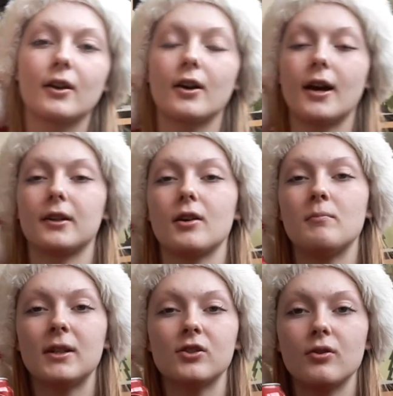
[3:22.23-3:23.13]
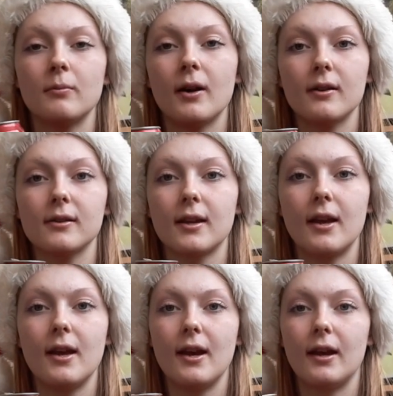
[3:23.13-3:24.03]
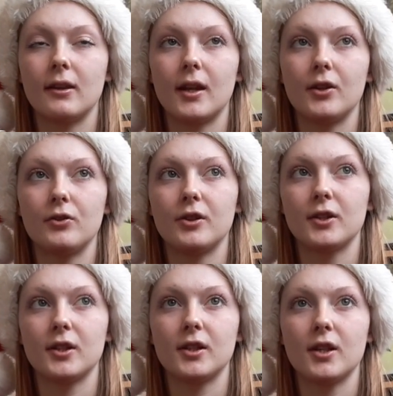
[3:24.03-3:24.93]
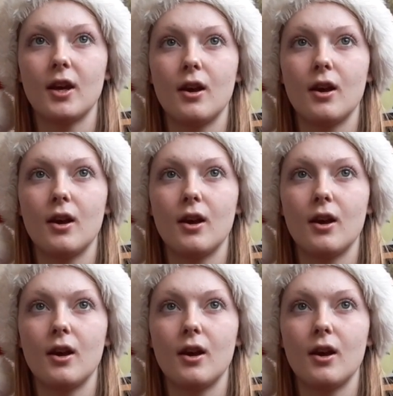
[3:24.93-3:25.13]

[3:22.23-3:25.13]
I had a mystery box, and then I ordered